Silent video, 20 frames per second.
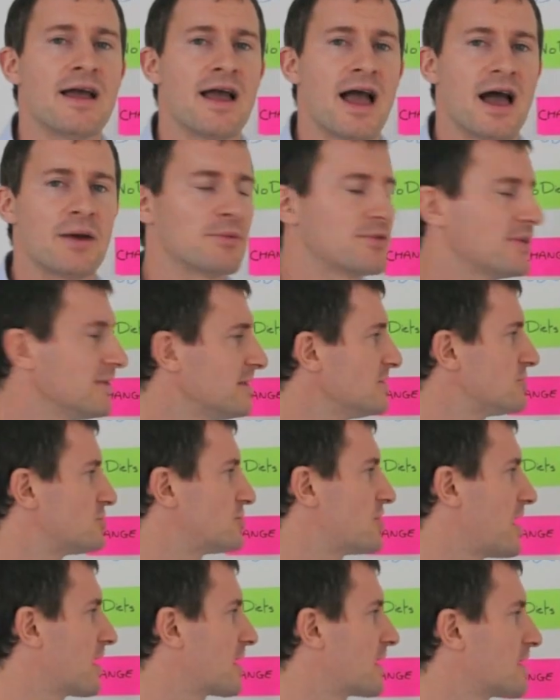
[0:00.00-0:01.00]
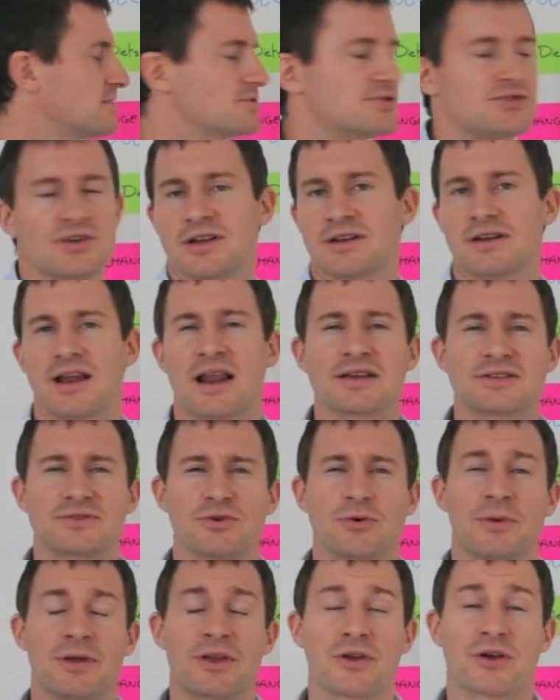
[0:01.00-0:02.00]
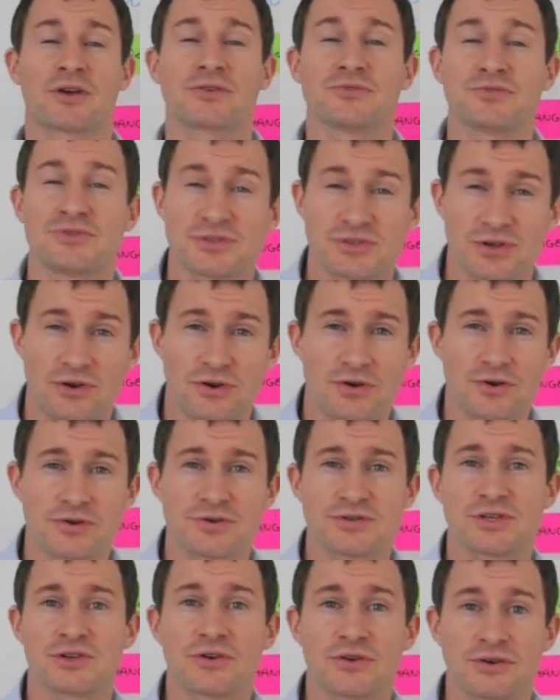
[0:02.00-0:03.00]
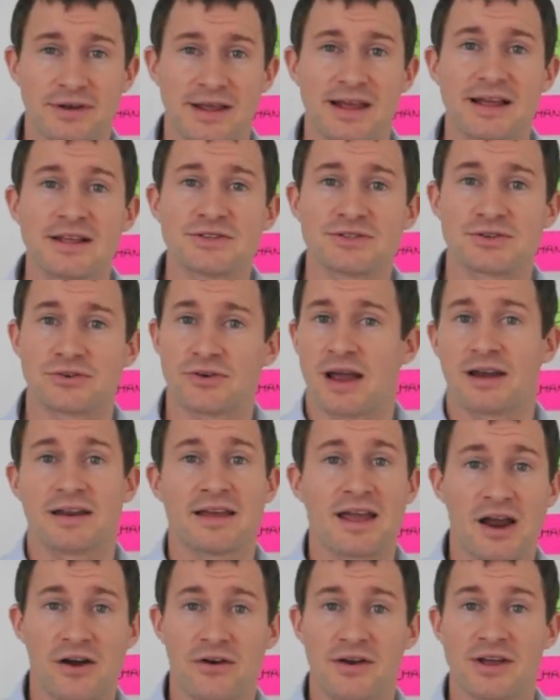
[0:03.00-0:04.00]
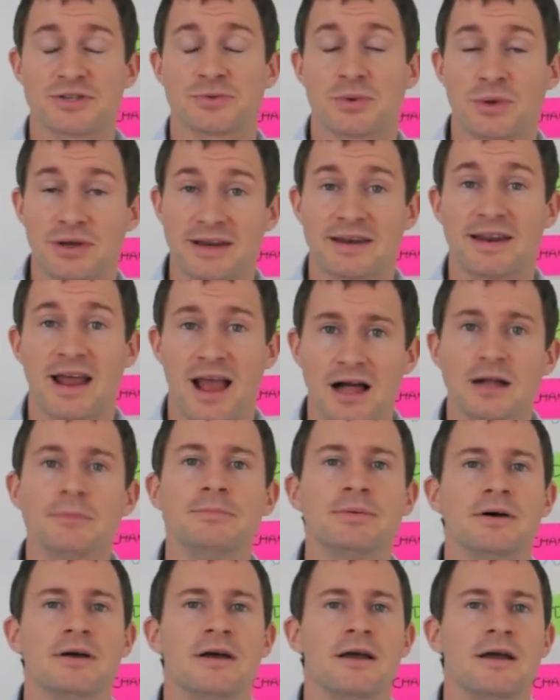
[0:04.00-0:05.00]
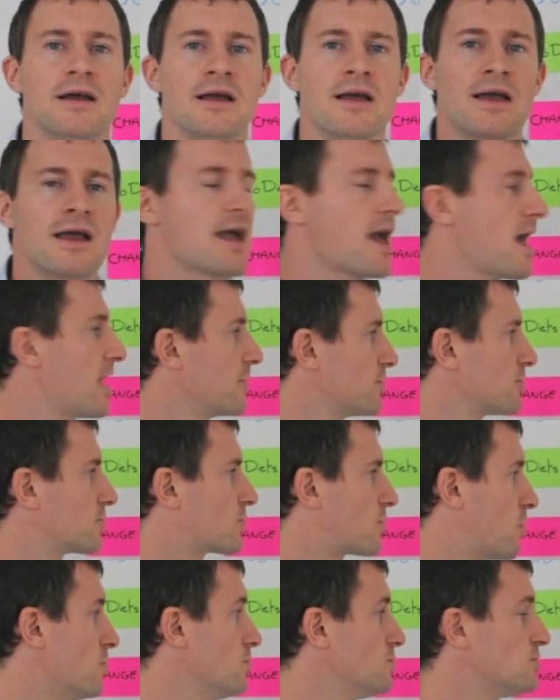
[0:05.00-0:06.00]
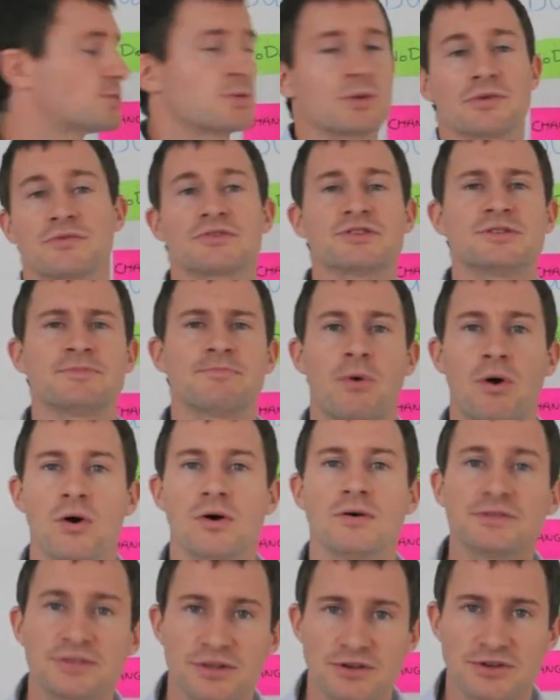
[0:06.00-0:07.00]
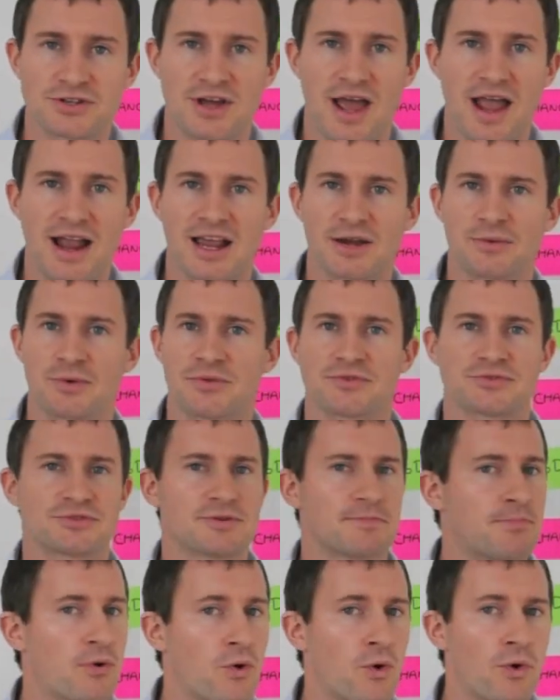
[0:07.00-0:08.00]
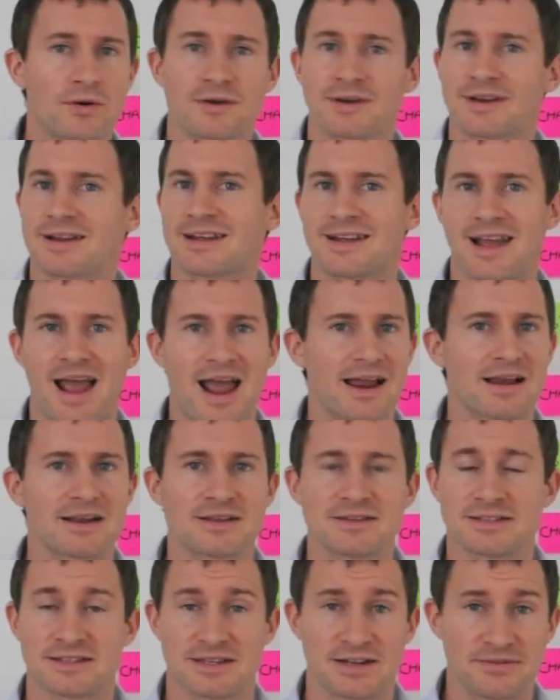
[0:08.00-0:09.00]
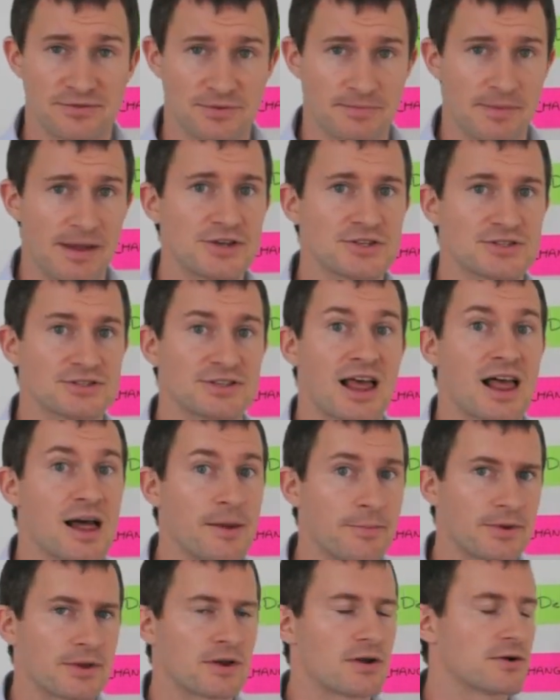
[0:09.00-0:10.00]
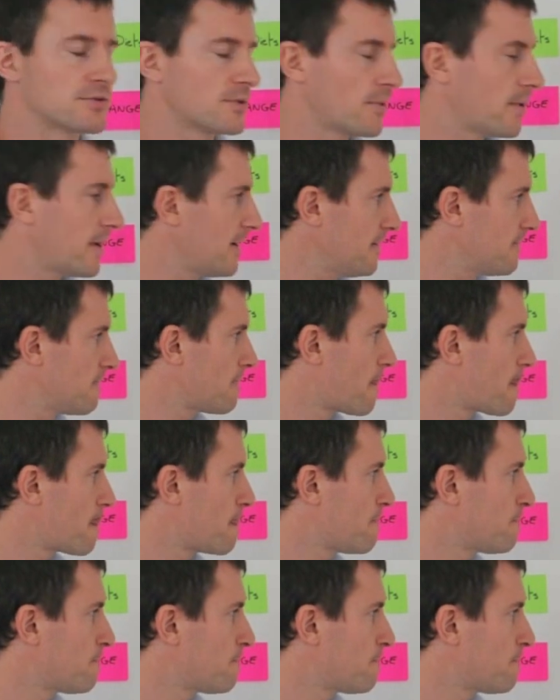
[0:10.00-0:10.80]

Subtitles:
And within these check-ins, you can let us know about your concerns or your needs or any areas where you need help. And your coach will respond to your check-in with support, guidance, and information to help you along the way.